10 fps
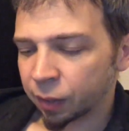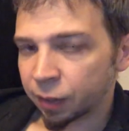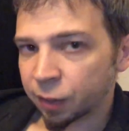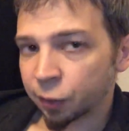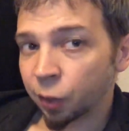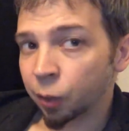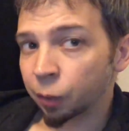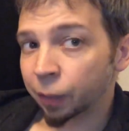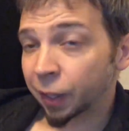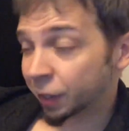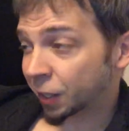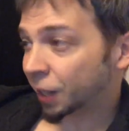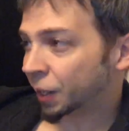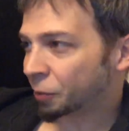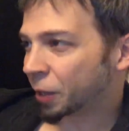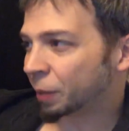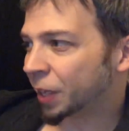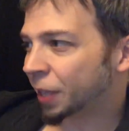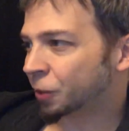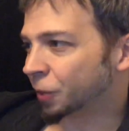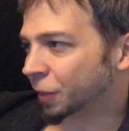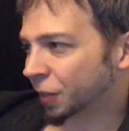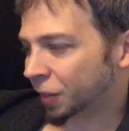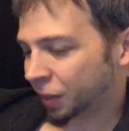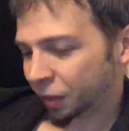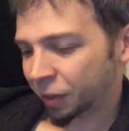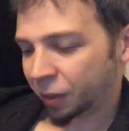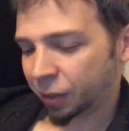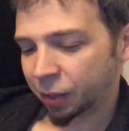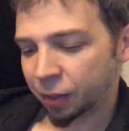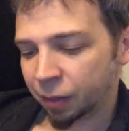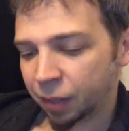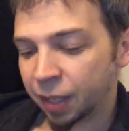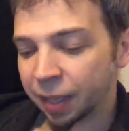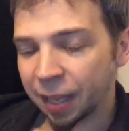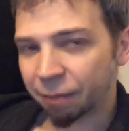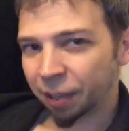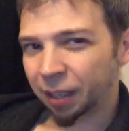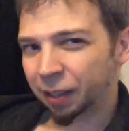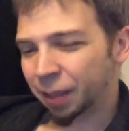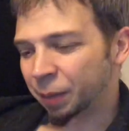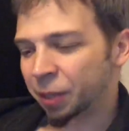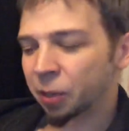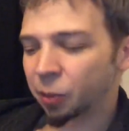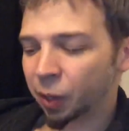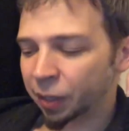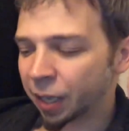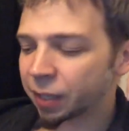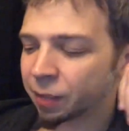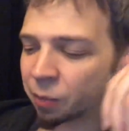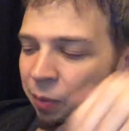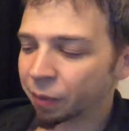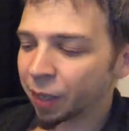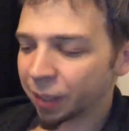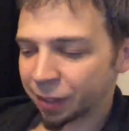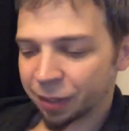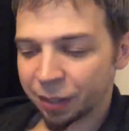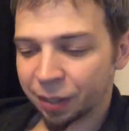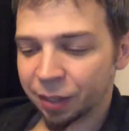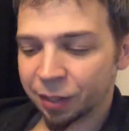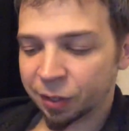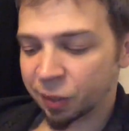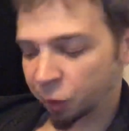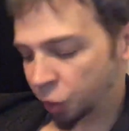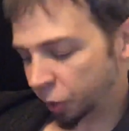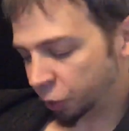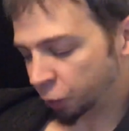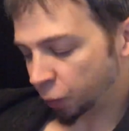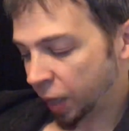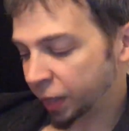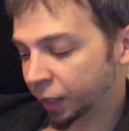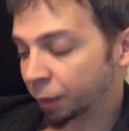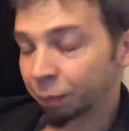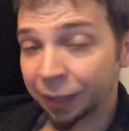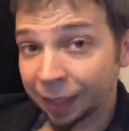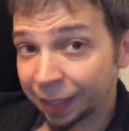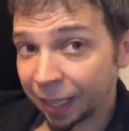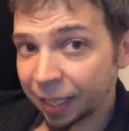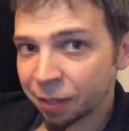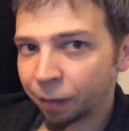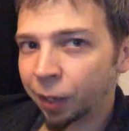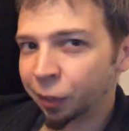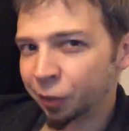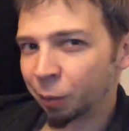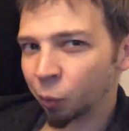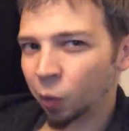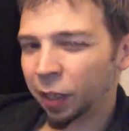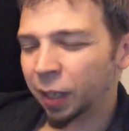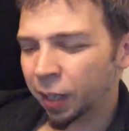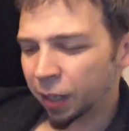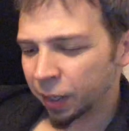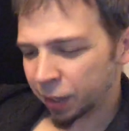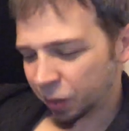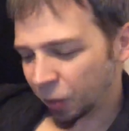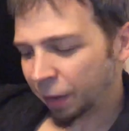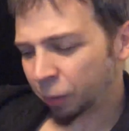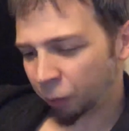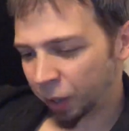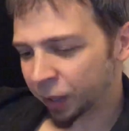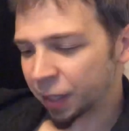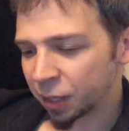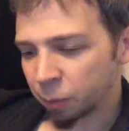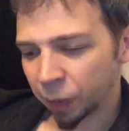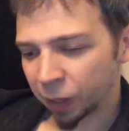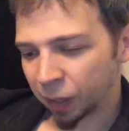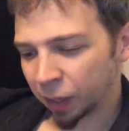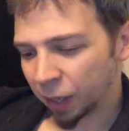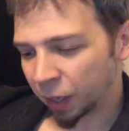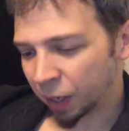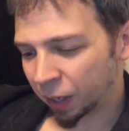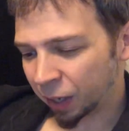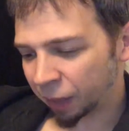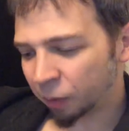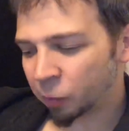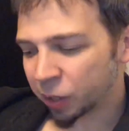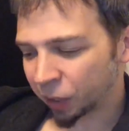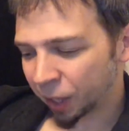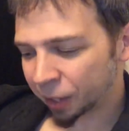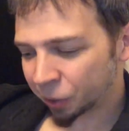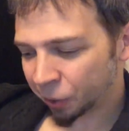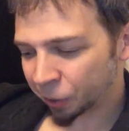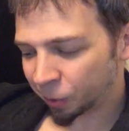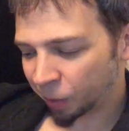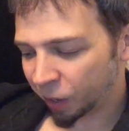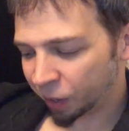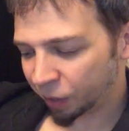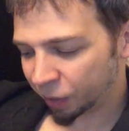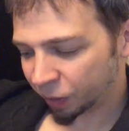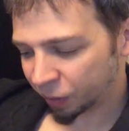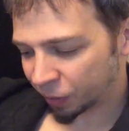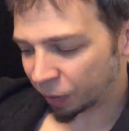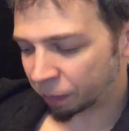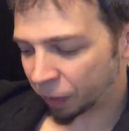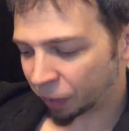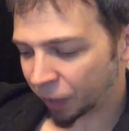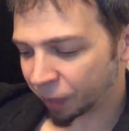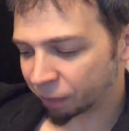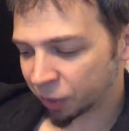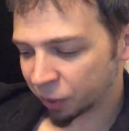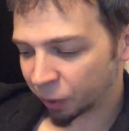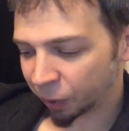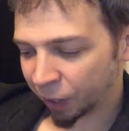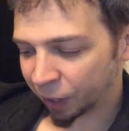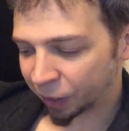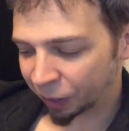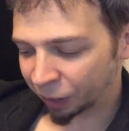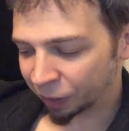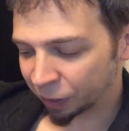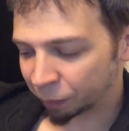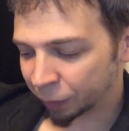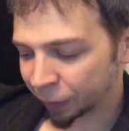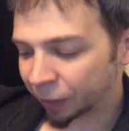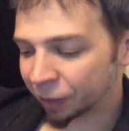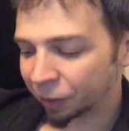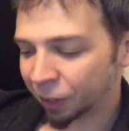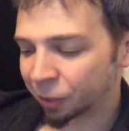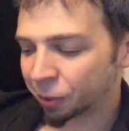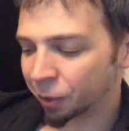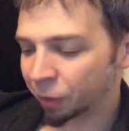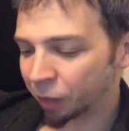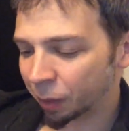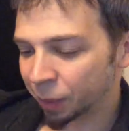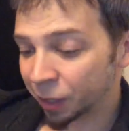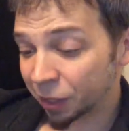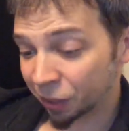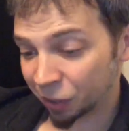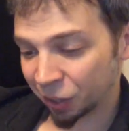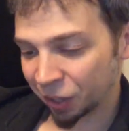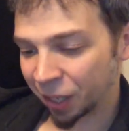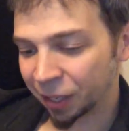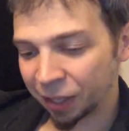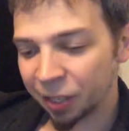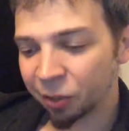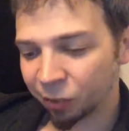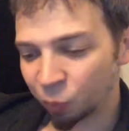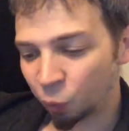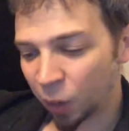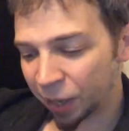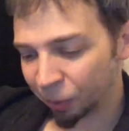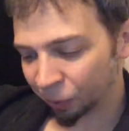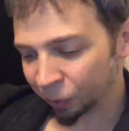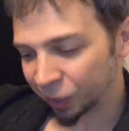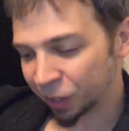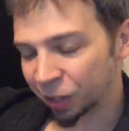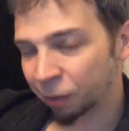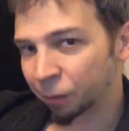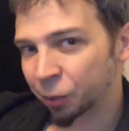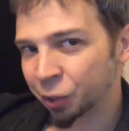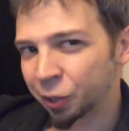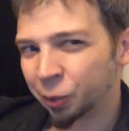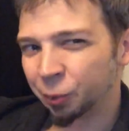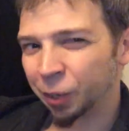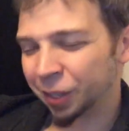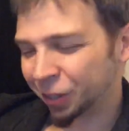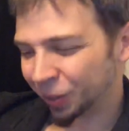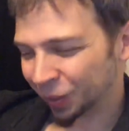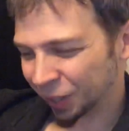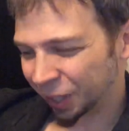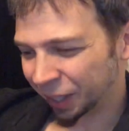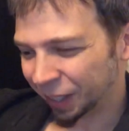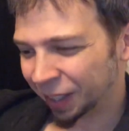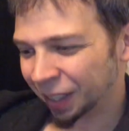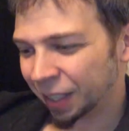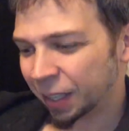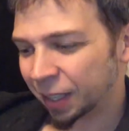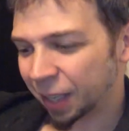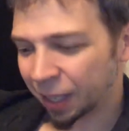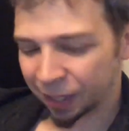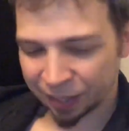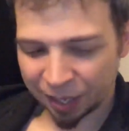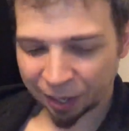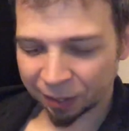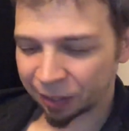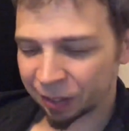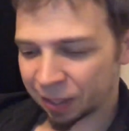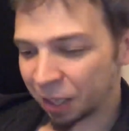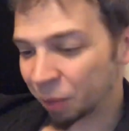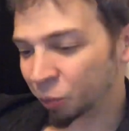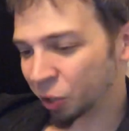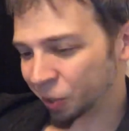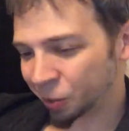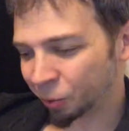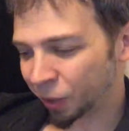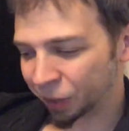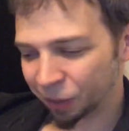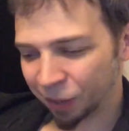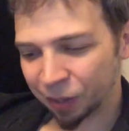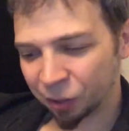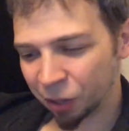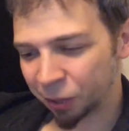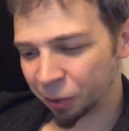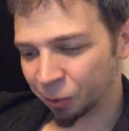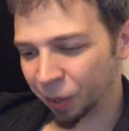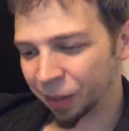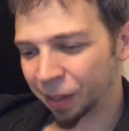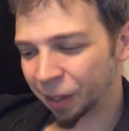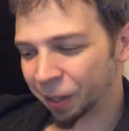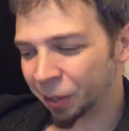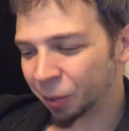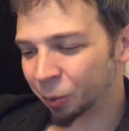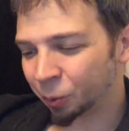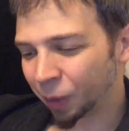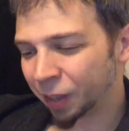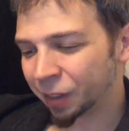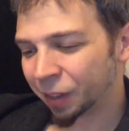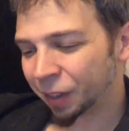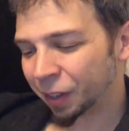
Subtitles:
So if you guys got any recommendations in that vein, let me know. Next we've got, this is Judge Dredd, The Complete Case Files #1. So I haven't read these, but I've always liked Judge Dredd, so I figured I'd start getting the complete collection of them. And this is just like the way early stuff for Judge Dredd, so it's like not exactly the same Judge Dredd that I know, right?